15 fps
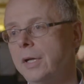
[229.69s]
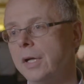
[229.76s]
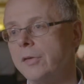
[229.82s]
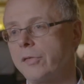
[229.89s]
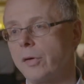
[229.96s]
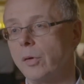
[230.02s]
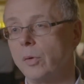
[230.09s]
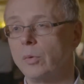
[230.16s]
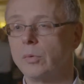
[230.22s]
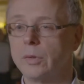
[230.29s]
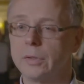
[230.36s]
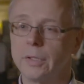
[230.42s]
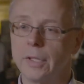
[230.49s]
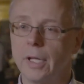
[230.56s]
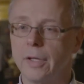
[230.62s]
And so
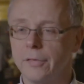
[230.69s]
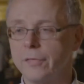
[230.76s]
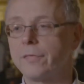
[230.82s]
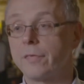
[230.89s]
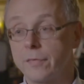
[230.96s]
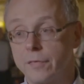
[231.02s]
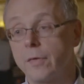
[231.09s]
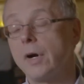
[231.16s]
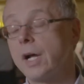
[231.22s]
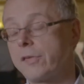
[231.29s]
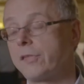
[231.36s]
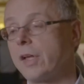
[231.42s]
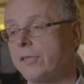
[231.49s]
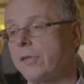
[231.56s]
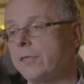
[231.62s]
for
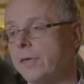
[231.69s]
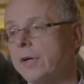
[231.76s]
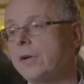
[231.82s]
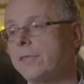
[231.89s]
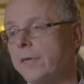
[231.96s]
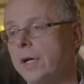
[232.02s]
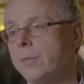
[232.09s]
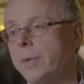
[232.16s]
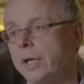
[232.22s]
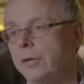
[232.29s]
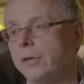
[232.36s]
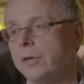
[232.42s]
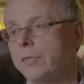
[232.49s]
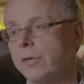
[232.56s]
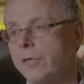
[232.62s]
us, that's a very fundamental
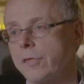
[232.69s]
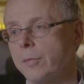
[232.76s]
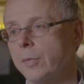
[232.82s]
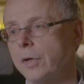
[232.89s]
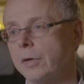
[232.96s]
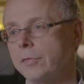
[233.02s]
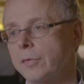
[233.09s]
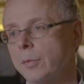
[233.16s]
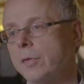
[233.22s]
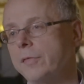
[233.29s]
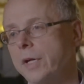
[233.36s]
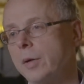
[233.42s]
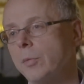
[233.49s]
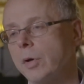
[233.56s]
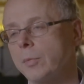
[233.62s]
difference from a
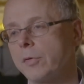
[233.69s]
VMware